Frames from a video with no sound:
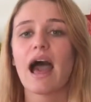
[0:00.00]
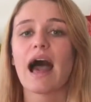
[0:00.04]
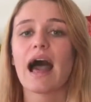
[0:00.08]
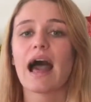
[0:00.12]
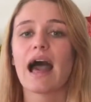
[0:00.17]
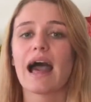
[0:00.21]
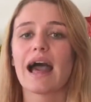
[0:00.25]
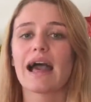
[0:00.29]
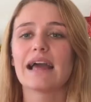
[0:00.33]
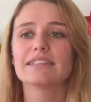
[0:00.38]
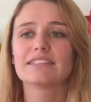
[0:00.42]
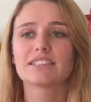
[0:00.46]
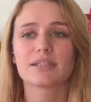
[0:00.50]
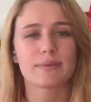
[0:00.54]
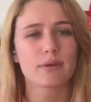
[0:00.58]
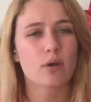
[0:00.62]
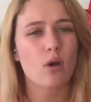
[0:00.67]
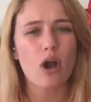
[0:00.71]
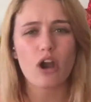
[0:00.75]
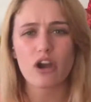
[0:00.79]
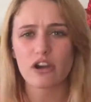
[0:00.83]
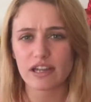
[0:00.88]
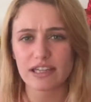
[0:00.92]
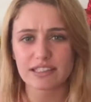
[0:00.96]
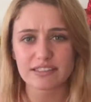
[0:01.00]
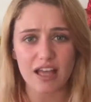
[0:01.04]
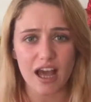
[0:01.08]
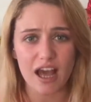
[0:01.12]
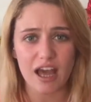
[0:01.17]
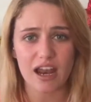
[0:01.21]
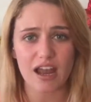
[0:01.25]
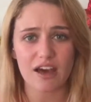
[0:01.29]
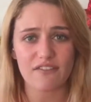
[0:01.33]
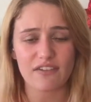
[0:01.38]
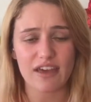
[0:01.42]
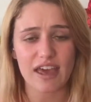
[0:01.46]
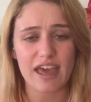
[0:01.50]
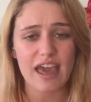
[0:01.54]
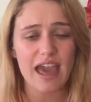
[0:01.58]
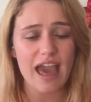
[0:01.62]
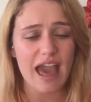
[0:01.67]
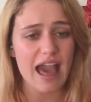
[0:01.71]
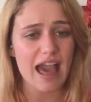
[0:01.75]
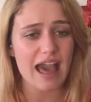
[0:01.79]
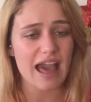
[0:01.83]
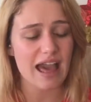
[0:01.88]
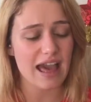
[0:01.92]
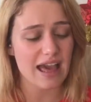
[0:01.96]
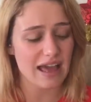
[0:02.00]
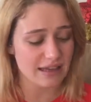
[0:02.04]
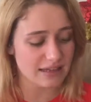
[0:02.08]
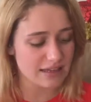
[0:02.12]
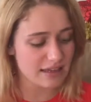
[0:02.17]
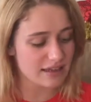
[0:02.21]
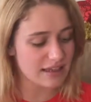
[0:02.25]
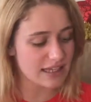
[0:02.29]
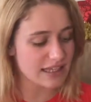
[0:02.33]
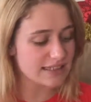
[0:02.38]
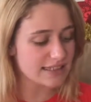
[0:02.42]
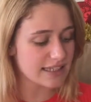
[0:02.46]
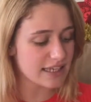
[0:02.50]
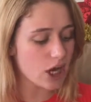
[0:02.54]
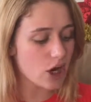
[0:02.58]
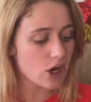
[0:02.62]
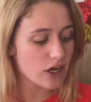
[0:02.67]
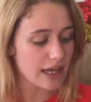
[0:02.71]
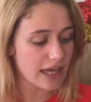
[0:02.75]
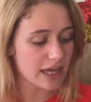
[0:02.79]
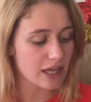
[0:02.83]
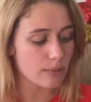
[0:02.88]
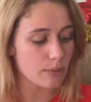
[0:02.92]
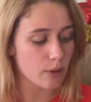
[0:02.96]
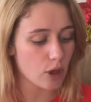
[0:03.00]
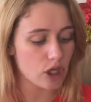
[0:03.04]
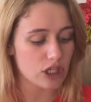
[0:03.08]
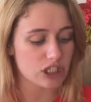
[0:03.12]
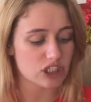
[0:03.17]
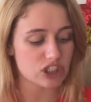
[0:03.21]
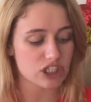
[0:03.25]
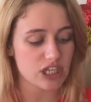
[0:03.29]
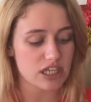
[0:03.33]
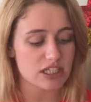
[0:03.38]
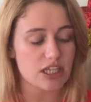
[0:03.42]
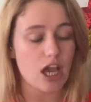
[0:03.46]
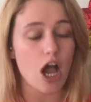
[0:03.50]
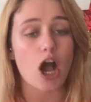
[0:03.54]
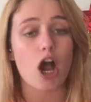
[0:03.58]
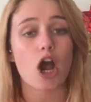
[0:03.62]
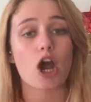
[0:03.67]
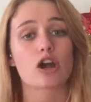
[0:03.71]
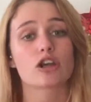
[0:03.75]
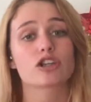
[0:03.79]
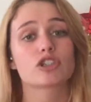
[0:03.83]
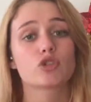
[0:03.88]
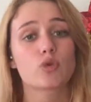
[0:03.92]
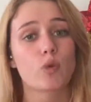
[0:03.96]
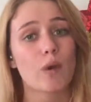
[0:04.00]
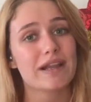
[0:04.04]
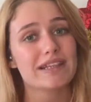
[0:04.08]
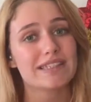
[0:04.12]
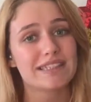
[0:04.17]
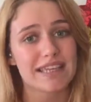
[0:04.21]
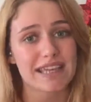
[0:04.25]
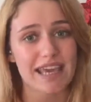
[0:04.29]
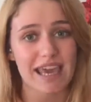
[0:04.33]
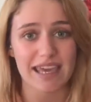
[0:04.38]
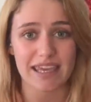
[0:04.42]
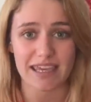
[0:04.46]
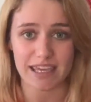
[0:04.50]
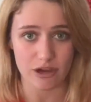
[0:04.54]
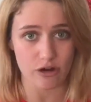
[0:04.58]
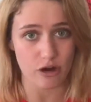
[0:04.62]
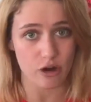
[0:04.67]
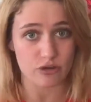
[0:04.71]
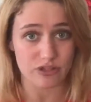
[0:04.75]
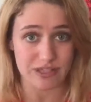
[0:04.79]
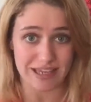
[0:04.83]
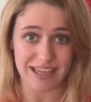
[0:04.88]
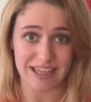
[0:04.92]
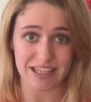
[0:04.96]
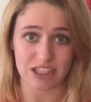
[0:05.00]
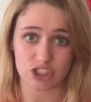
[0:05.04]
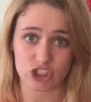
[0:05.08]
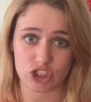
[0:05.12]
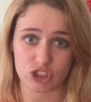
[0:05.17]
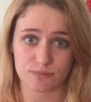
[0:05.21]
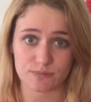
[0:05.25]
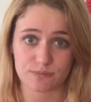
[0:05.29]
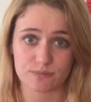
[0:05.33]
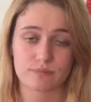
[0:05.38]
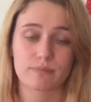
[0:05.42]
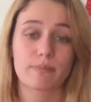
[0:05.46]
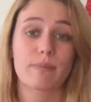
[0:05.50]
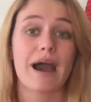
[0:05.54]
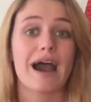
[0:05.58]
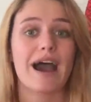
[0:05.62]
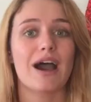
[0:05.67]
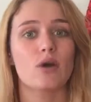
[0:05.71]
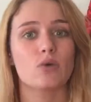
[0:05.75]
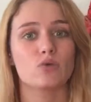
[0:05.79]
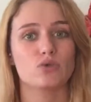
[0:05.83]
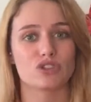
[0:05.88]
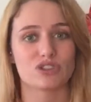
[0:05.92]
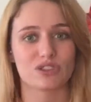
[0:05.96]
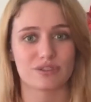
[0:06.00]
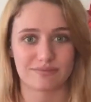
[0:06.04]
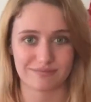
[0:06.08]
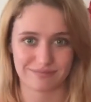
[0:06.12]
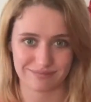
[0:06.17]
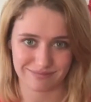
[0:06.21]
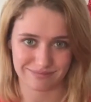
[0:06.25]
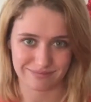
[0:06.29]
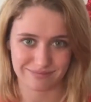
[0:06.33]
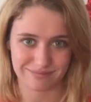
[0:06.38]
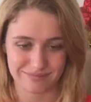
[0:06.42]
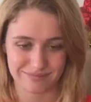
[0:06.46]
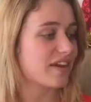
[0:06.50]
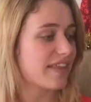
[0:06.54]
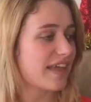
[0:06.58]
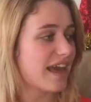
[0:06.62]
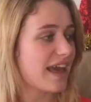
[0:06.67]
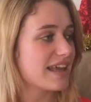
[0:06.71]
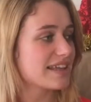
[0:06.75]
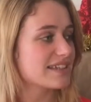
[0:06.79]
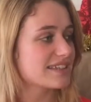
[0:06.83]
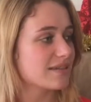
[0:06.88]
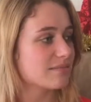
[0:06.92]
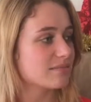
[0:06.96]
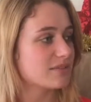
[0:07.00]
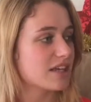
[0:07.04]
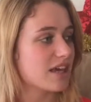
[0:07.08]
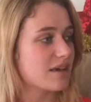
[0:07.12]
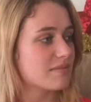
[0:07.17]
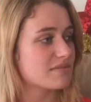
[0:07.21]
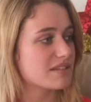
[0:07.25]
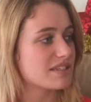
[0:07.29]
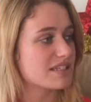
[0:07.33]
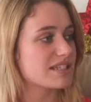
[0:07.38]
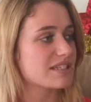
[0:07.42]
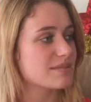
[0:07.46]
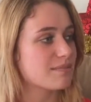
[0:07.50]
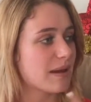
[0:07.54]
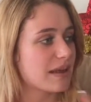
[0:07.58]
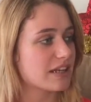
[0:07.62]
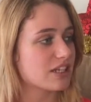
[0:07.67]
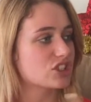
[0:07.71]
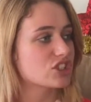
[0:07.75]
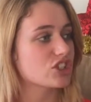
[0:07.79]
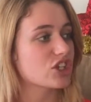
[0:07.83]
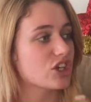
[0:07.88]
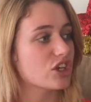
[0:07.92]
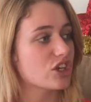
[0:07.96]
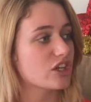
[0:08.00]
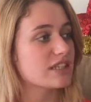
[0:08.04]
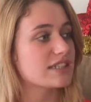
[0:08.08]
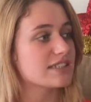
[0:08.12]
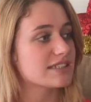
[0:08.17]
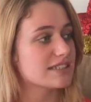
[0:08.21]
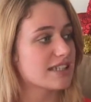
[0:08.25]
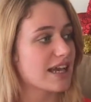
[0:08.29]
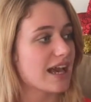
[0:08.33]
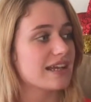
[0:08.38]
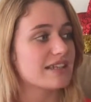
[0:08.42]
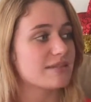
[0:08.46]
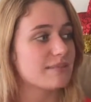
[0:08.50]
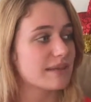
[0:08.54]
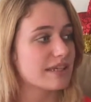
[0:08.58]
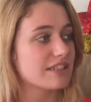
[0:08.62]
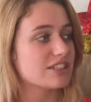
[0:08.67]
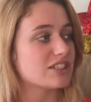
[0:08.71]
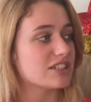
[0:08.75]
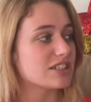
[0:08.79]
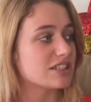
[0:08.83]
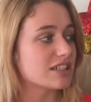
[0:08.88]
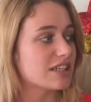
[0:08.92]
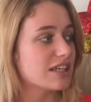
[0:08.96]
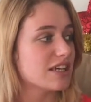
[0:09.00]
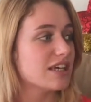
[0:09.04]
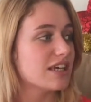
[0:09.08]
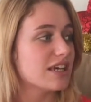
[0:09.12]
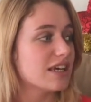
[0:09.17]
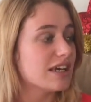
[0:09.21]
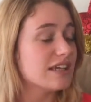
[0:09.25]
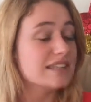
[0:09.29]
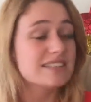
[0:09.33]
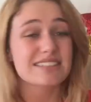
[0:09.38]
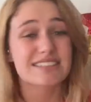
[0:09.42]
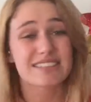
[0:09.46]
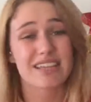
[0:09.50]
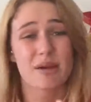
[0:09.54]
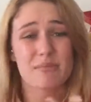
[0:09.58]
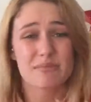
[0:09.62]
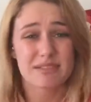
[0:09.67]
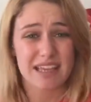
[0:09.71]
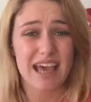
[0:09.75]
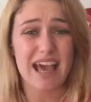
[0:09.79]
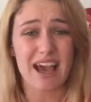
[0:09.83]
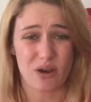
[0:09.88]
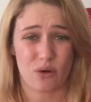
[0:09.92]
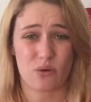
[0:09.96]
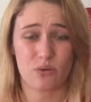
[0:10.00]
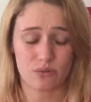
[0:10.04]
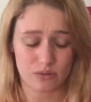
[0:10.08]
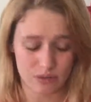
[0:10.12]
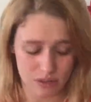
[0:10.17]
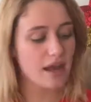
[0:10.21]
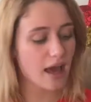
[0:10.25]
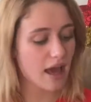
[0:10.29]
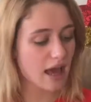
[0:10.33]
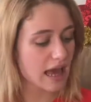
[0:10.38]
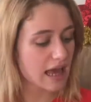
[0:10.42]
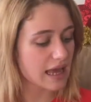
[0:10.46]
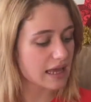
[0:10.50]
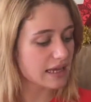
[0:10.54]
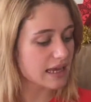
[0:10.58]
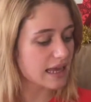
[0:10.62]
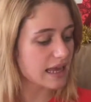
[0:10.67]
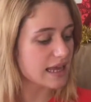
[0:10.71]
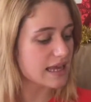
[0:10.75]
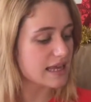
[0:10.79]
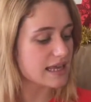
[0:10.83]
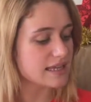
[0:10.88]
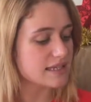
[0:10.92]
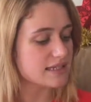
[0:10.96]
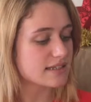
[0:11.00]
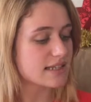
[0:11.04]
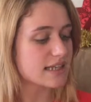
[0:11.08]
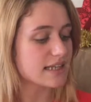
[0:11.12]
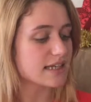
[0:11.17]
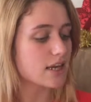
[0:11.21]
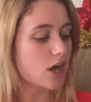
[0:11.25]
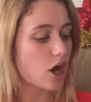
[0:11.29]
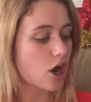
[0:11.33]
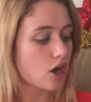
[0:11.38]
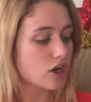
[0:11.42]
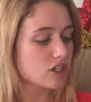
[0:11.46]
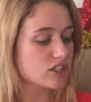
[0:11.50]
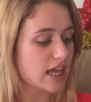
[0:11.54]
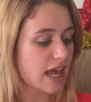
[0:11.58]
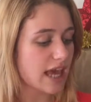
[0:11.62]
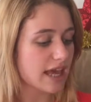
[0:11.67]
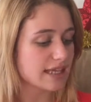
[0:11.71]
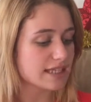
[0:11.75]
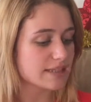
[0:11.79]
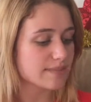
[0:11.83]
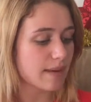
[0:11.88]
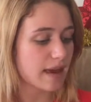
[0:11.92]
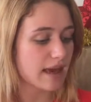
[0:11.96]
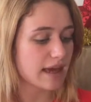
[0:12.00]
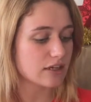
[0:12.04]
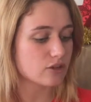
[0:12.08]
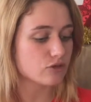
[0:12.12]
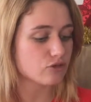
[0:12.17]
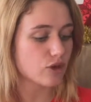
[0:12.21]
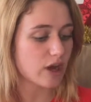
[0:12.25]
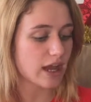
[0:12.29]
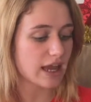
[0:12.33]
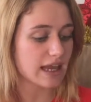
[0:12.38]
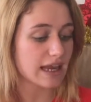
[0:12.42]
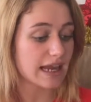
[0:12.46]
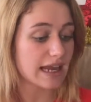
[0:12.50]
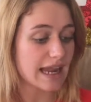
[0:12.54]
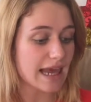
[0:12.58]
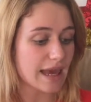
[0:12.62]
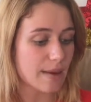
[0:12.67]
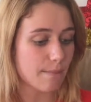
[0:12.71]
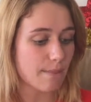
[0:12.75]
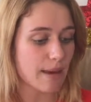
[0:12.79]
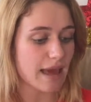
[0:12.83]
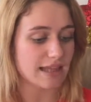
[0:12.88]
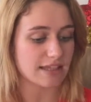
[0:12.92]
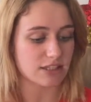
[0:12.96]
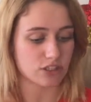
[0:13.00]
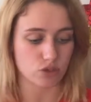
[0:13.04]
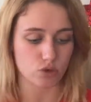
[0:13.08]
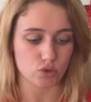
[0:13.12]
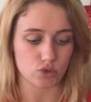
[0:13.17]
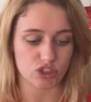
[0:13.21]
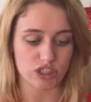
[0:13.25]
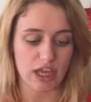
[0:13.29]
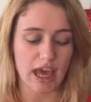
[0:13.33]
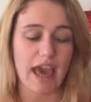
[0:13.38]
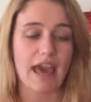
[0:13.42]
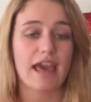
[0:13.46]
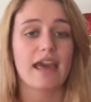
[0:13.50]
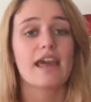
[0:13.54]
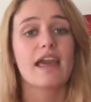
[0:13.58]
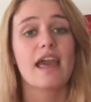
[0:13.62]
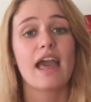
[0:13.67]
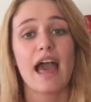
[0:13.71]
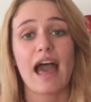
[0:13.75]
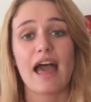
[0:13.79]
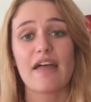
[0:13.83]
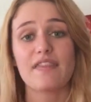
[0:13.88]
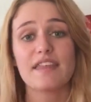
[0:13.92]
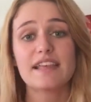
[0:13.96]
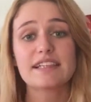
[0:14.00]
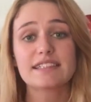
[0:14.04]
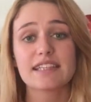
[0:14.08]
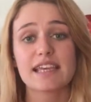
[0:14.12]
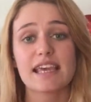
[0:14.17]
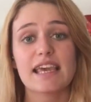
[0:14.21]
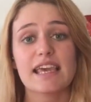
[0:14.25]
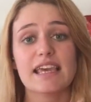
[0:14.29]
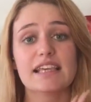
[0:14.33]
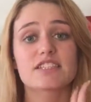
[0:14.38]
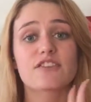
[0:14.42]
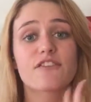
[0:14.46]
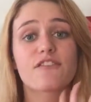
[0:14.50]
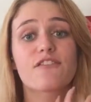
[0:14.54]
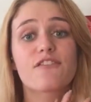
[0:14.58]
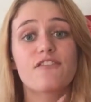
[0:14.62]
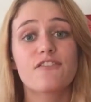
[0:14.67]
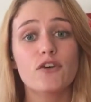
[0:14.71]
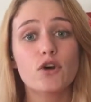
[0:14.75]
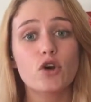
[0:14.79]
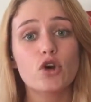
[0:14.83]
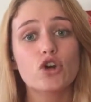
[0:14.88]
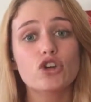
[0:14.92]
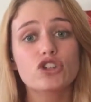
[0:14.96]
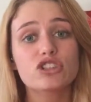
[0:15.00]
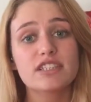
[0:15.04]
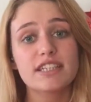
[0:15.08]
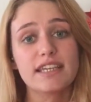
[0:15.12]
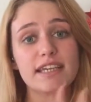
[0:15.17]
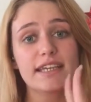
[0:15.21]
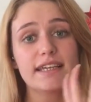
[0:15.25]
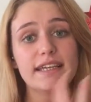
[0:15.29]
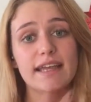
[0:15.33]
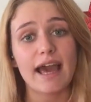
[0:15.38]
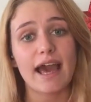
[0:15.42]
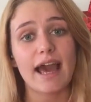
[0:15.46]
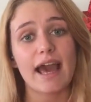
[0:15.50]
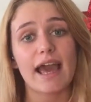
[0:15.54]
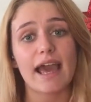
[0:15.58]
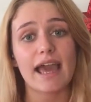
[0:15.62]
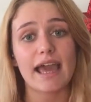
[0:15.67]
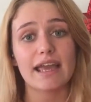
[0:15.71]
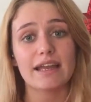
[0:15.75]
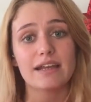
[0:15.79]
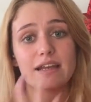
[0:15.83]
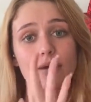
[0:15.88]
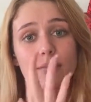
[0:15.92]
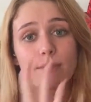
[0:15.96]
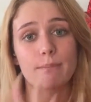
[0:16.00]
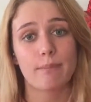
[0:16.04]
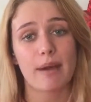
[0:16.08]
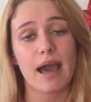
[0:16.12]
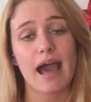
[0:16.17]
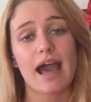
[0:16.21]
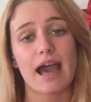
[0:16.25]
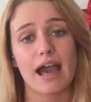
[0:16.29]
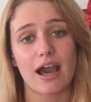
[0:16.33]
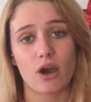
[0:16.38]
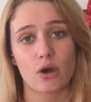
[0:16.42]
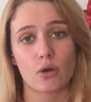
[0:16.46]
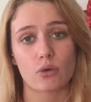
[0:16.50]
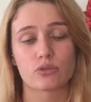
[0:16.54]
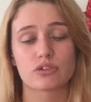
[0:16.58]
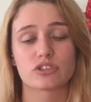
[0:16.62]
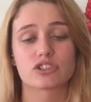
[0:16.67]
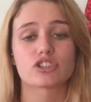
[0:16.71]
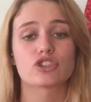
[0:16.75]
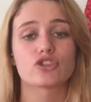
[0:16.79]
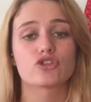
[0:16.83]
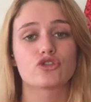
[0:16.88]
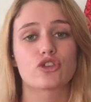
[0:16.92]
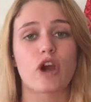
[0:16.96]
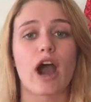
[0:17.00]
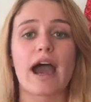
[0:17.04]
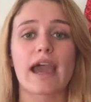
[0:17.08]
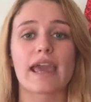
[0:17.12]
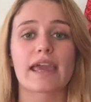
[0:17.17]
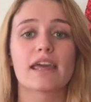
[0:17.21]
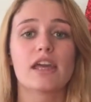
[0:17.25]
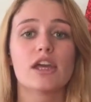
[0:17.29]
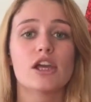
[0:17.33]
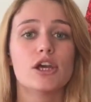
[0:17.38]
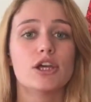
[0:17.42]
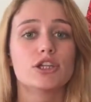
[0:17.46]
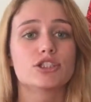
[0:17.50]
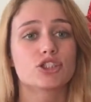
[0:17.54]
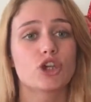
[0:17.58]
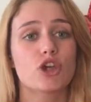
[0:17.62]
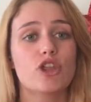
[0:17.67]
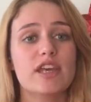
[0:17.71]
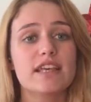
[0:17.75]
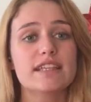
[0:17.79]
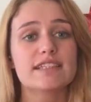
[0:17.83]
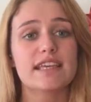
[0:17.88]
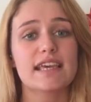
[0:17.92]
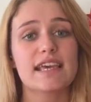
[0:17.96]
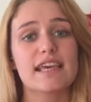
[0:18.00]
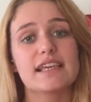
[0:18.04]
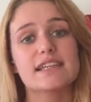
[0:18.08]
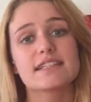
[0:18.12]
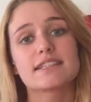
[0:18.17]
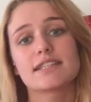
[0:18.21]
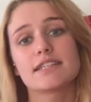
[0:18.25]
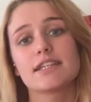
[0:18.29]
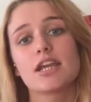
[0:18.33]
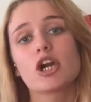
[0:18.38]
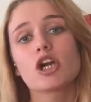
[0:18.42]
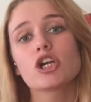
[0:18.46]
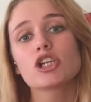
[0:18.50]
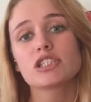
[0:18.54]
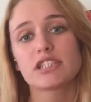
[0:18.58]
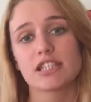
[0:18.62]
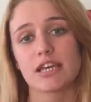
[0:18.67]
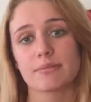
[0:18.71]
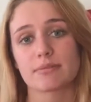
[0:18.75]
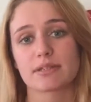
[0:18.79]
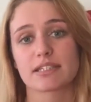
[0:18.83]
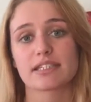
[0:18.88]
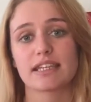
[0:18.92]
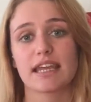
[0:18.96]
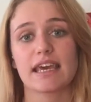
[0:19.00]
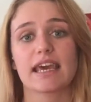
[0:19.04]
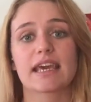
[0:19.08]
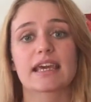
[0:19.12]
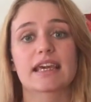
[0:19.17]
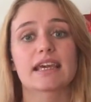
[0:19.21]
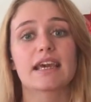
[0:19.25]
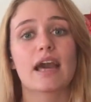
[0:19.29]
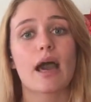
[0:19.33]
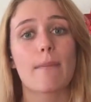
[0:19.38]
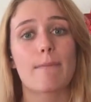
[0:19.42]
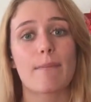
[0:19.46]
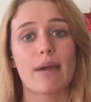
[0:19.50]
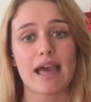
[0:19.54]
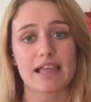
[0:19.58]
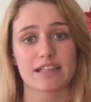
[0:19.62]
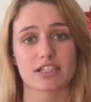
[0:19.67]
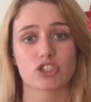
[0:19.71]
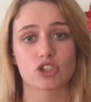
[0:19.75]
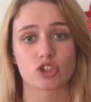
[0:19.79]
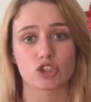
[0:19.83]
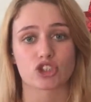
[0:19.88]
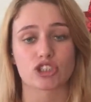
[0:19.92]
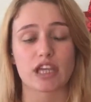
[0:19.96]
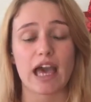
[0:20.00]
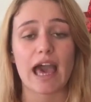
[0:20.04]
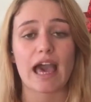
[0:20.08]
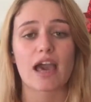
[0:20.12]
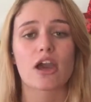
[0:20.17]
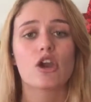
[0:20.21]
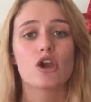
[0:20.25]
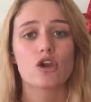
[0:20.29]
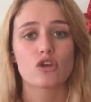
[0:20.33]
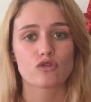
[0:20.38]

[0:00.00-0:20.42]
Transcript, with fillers: And to be quite honest, I love it. And the Dior nail polishes are 28 euros each, pounds there, sometimes the Spanish girl inside me just just comes out. Nine is the NARS X-Man Ray Lip Pencil Set, and this is £49, right. So this is the NARS Lipstick Pencil Set.